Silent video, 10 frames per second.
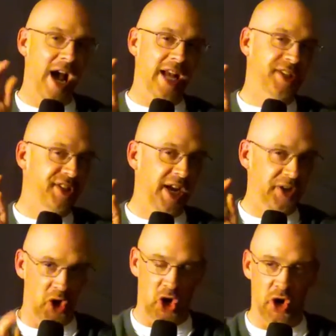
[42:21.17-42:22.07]
I said
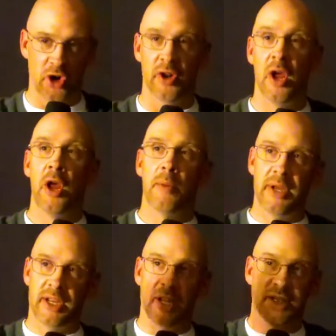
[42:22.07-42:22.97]
earn,
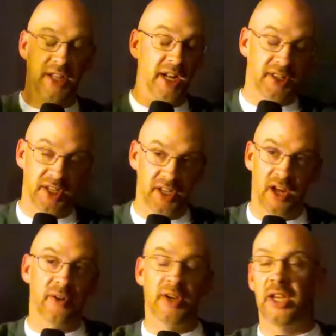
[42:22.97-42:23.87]
because that's
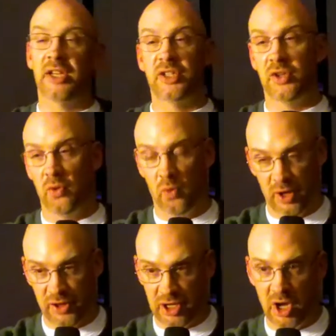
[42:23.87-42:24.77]
another issue
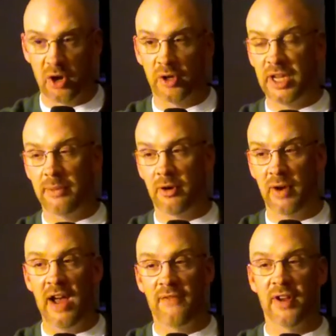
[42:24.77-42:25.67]
with the younger
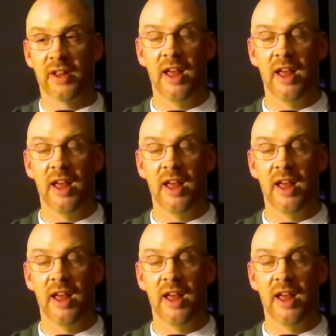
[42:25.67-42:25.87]
demographic.